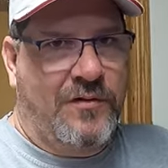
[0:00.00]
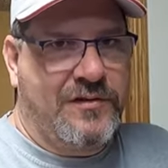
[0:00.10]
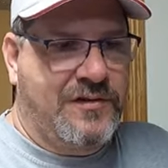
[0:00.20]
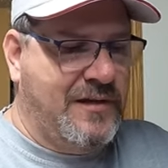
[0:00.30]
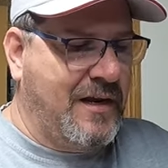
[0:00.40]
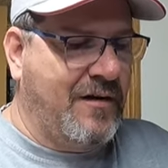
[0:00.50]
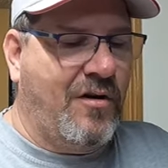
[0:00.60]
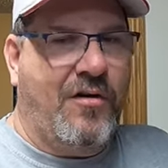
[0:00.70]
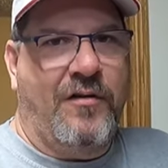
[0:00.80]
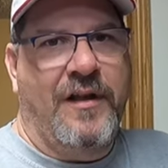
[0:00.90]
I'll just take it
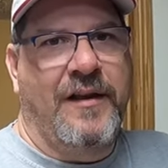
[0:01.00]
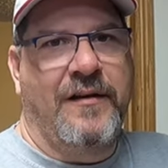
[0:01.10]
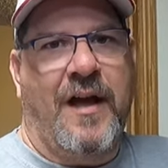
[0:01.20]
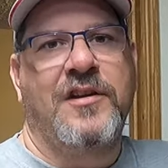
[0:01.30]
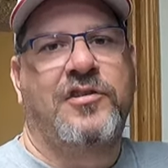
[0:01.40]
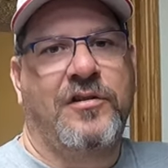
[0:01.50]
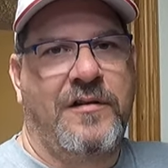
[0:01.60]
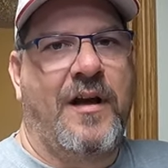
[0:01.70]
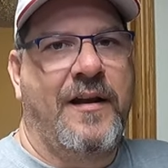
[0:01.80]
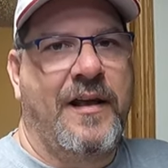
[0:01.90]
all. And I
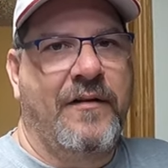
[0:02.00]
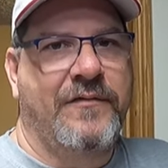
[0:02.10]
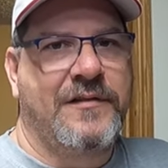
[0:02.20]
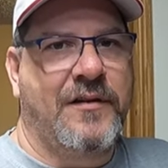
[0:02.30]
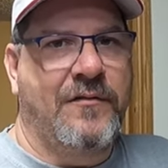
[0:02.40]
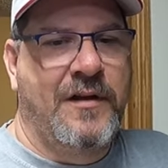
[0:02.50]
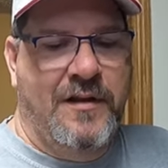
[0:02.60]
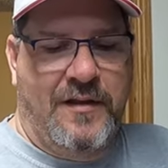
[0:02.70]
should not have. So